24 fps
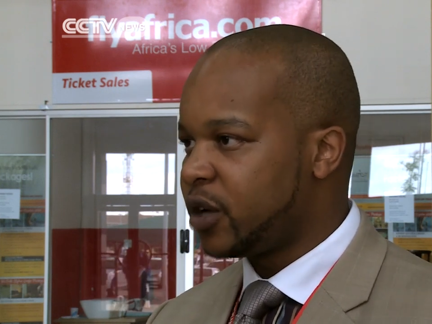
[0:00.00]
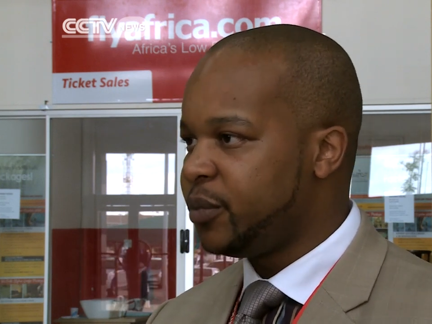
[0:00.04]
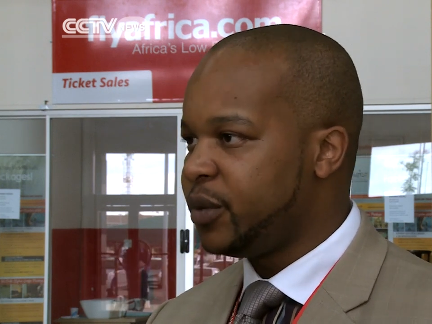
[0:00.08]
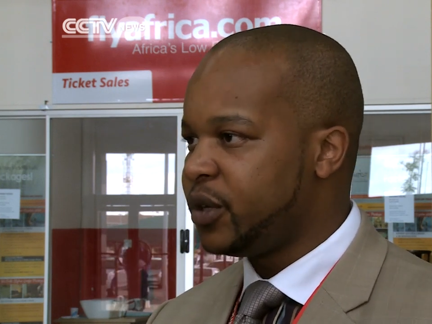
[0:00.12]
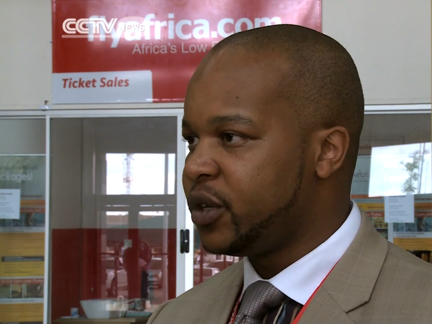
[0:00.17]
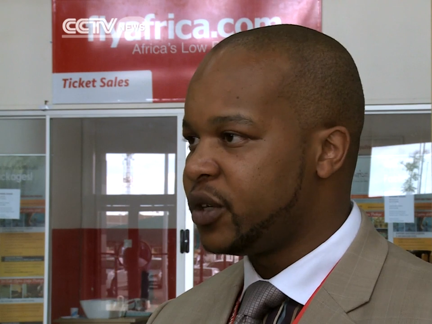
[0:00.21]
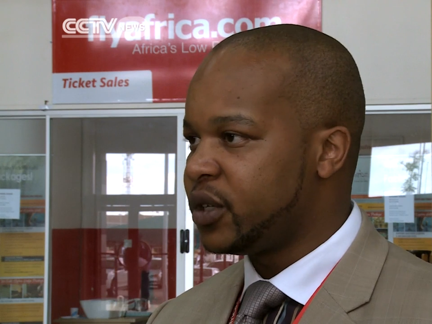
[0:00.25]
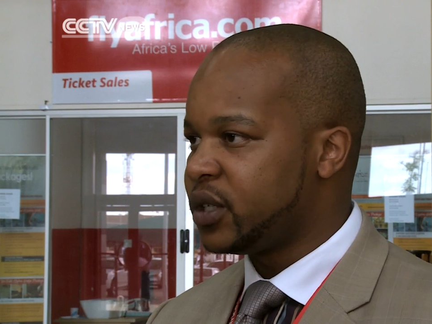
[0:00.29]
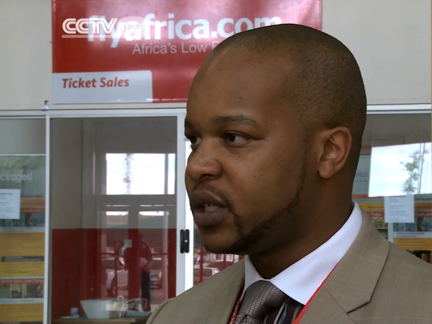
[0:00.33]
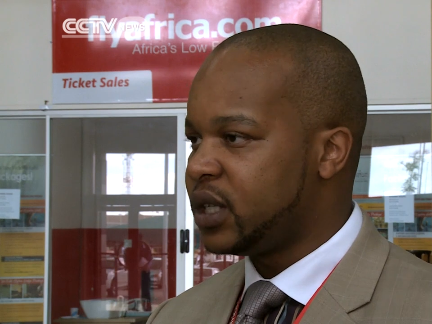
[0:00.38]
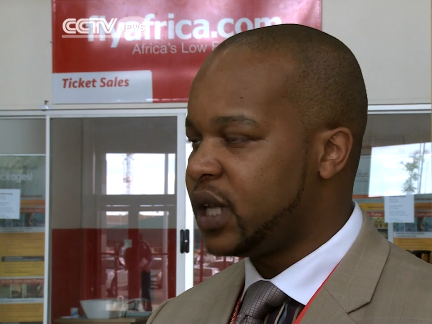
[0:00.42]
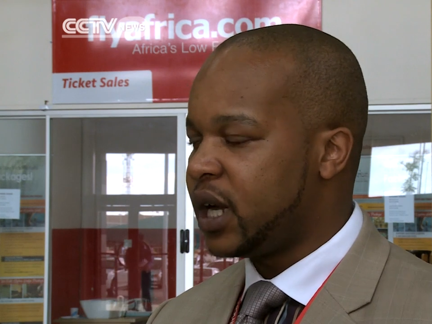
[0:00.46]

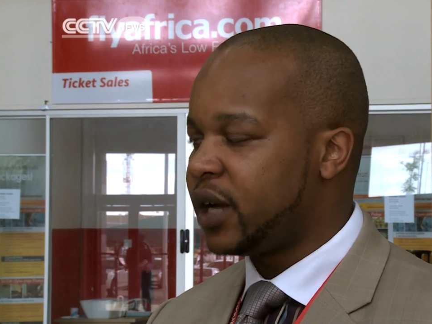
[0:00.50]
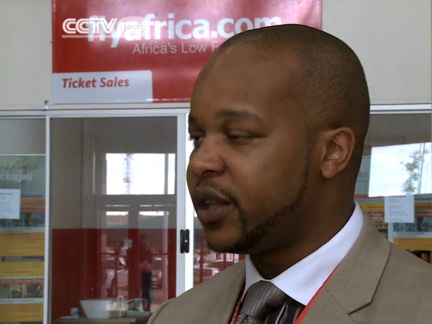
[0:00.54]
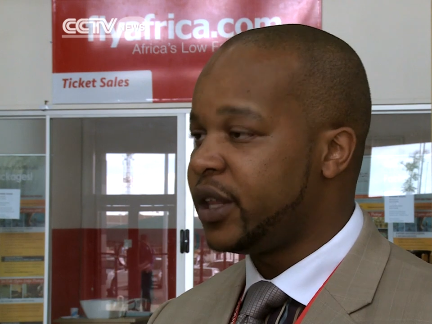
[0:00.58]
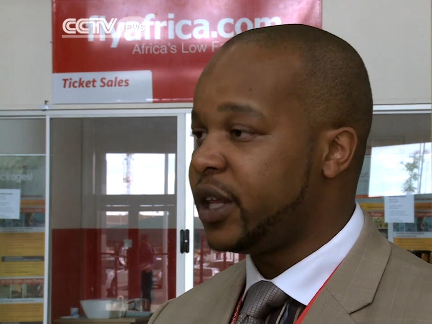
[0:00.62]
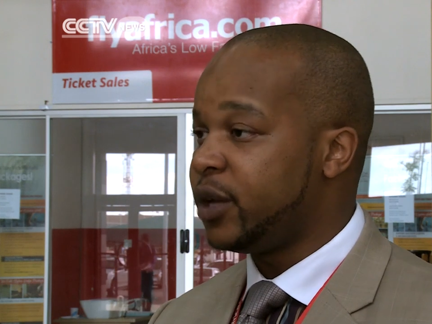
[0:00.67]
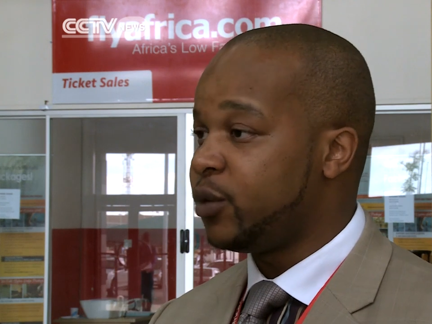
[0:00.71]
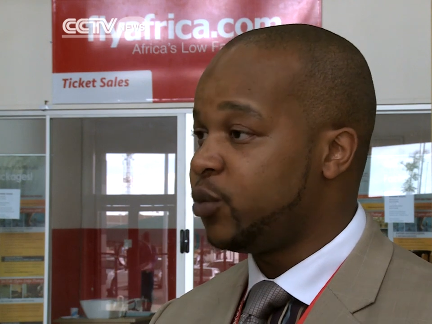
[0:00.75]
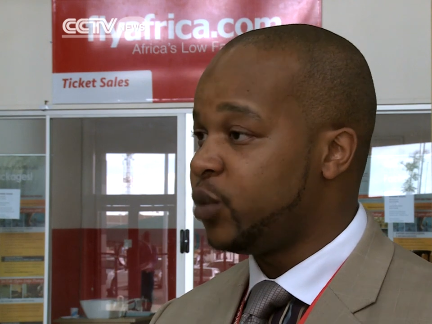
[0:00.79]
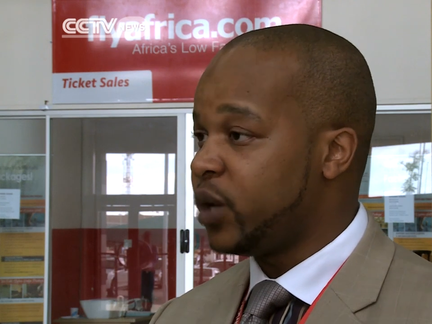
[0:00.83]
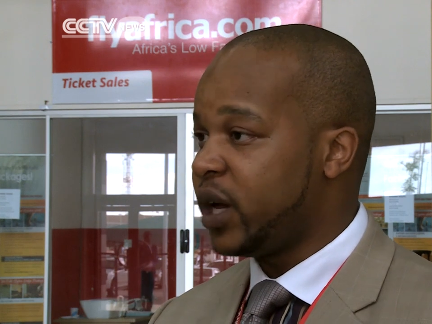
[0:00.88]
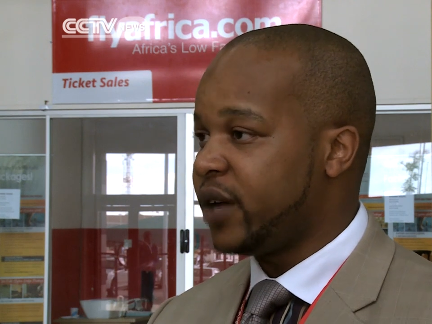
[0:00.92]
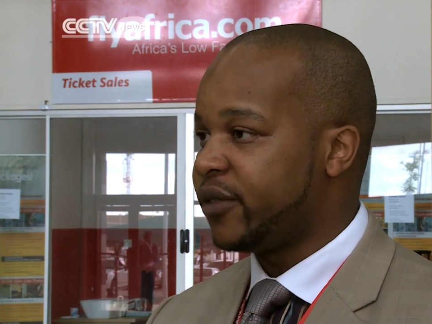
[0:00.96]
because now
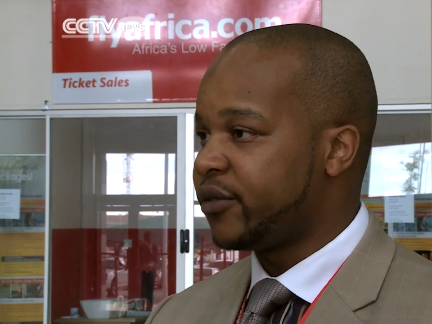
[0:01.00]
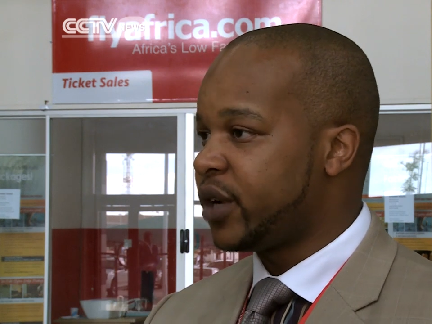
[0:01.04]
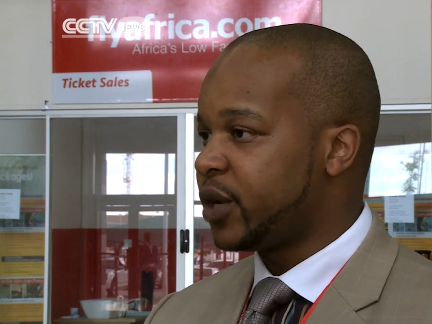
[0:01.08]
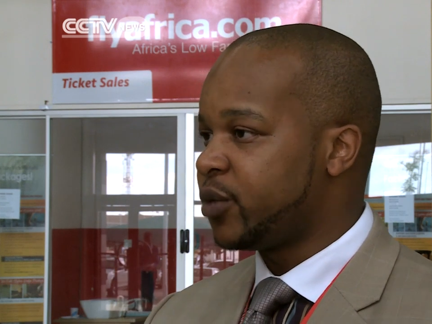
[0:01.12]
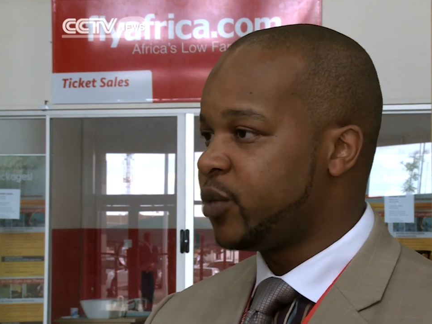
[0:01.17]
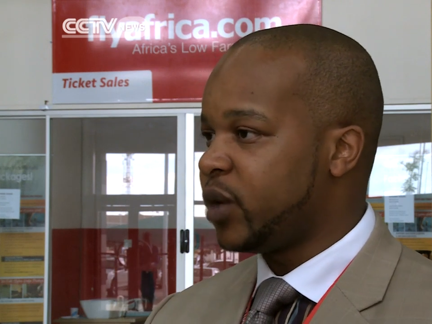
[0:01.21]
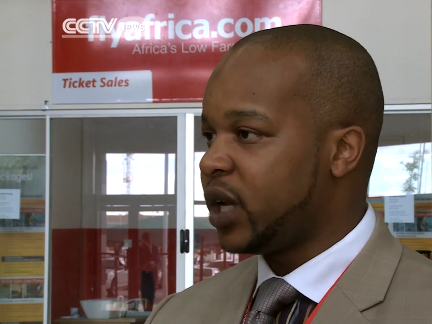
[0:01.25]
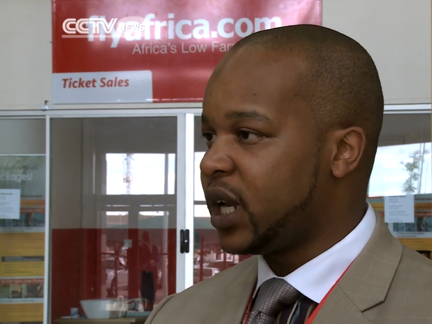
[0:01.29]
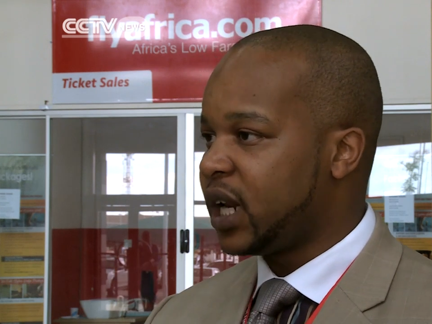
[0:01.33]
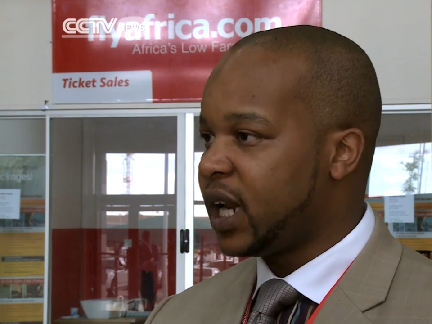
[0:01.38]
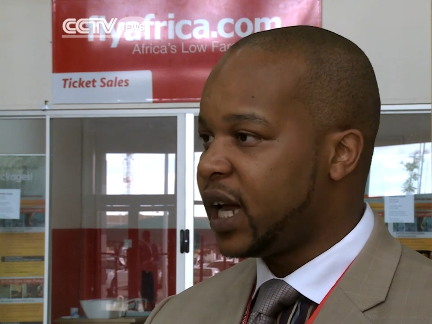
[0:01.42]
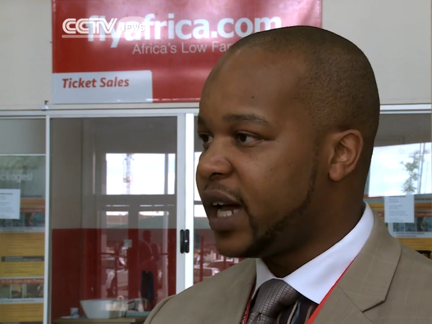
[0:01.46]
that we have
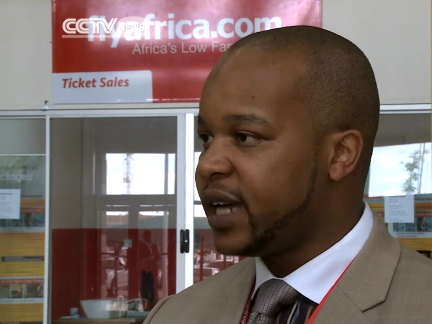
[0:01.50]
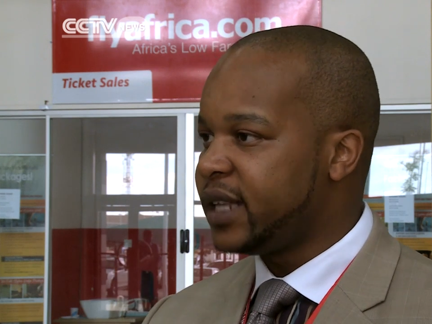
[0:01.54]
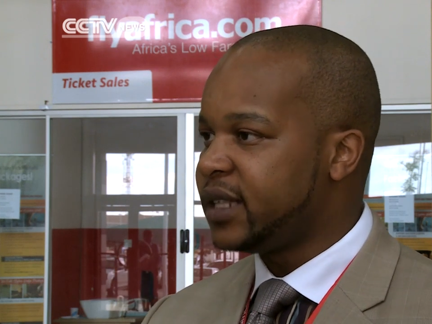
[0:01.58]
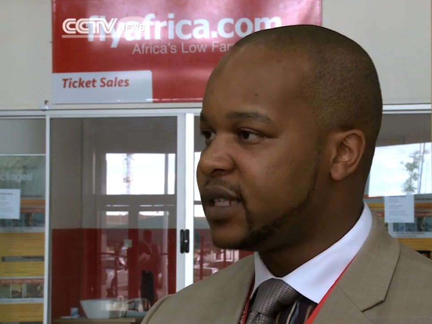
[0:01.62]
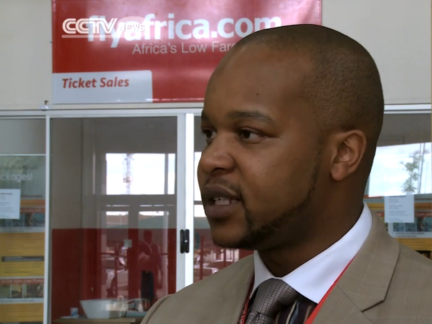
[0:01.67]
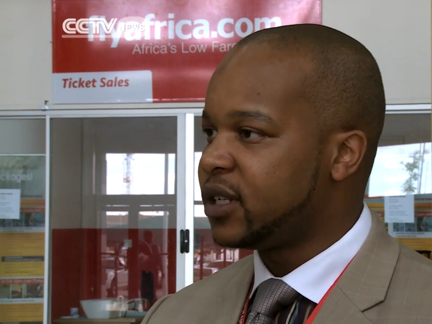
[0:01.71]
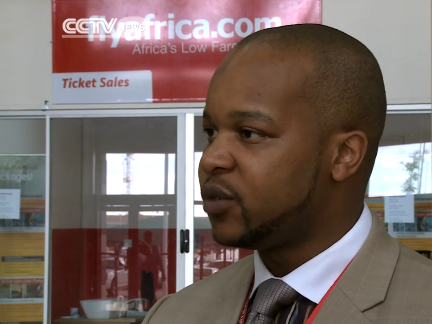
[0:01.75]
runway lights